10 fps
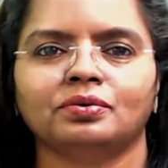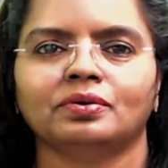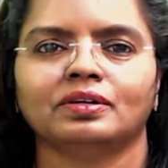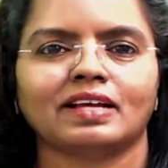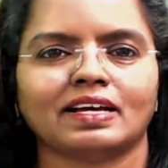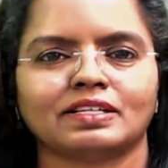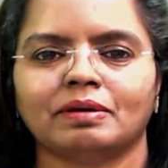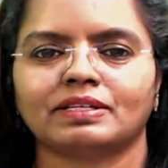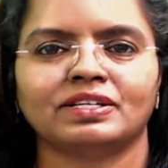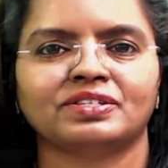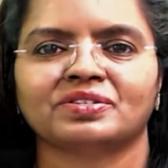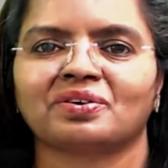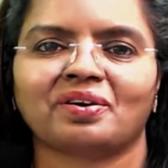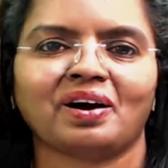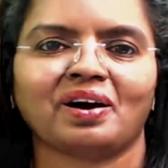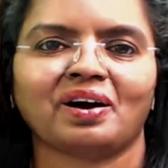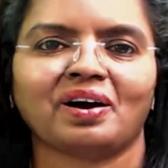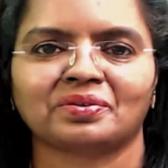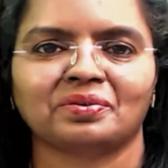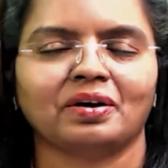text messages or
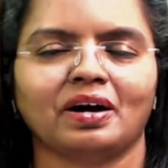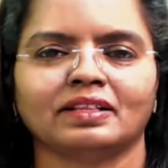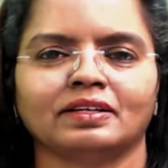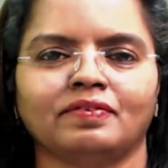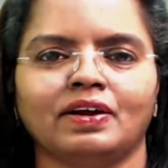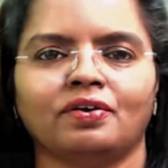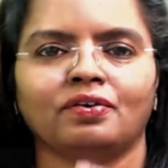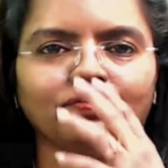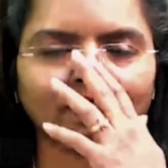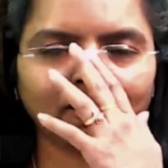other way of